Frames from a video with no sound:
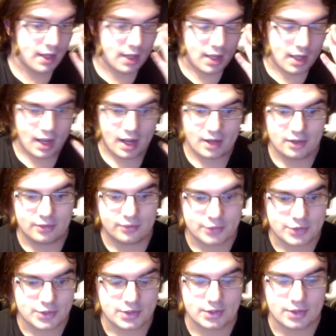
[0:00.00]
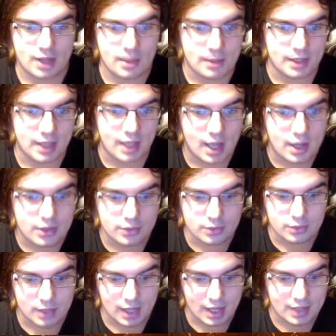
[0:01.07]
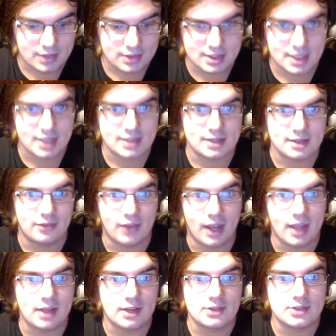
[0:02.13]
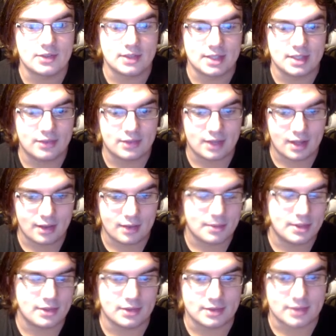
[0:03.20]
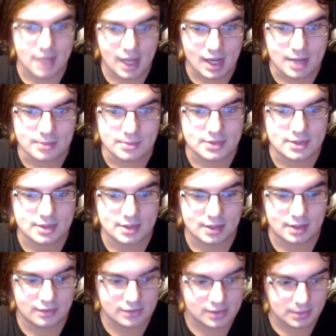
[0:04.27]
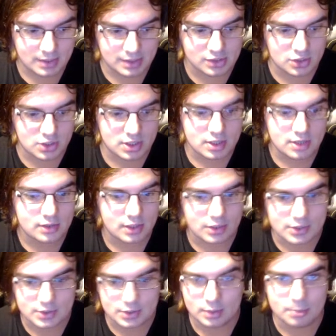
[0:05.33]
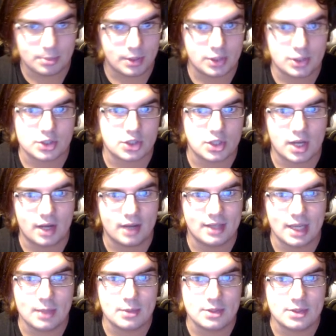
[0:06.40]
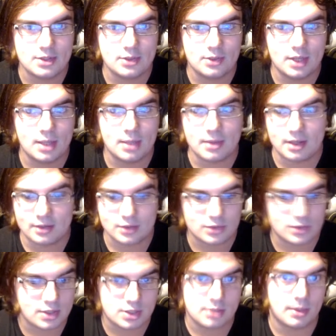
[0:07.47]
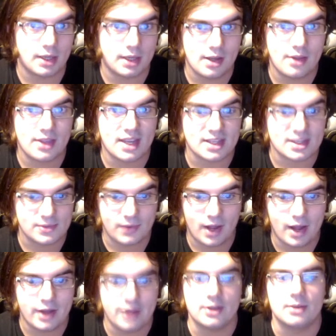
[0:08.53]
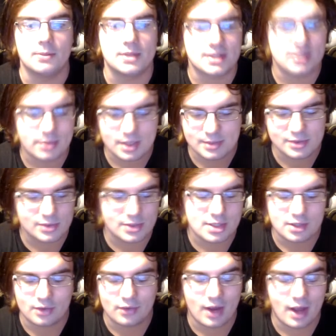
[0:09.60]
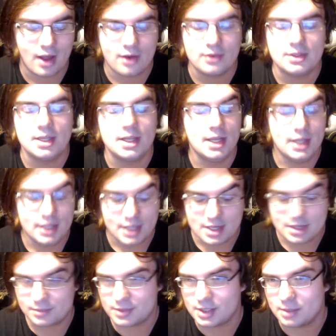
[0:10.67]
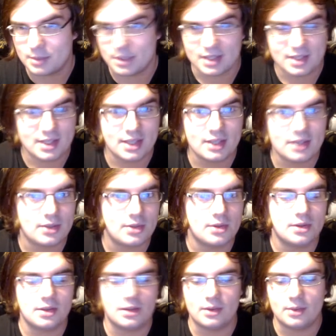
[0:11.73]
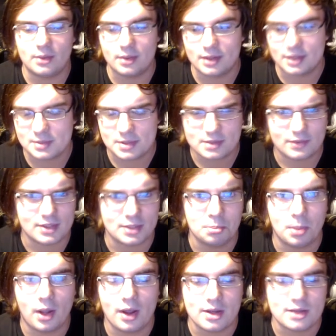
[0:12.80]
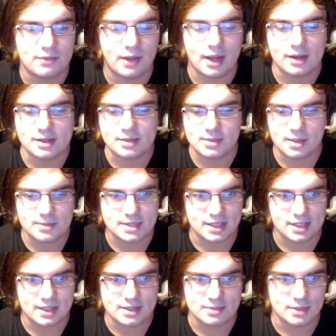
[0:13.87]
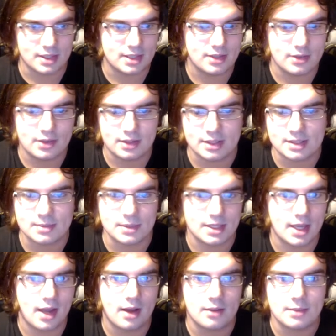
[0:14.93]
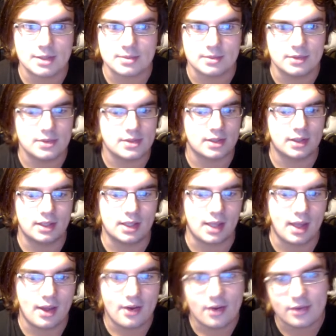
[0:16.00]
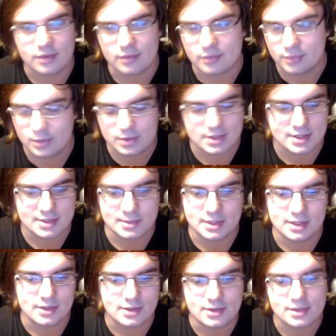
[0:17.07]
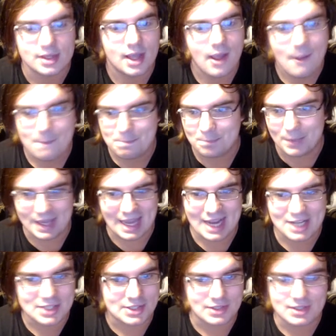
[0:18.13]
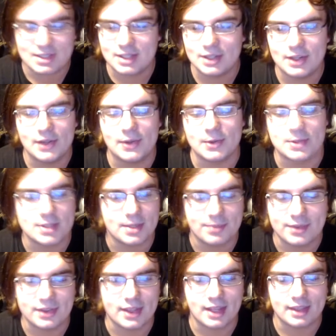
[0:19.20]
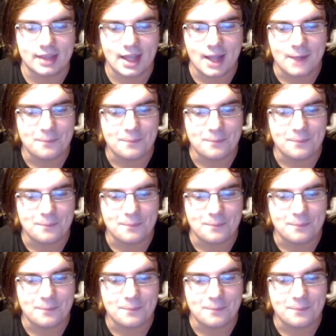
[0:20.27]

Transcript: I know for sure I'm a guy who actually takes advantage of the different elemental types. If someone has a shield, I'll shoot a bunch of shock damage into them, and then I'll switch to my gun that has fire. But sometimes switching around ends up getting me killed, or especially if it's a boss fight, sometimes it gets me killed, it gets me down, it makes me lose a lot of health and forces me to use my action skill or something like that.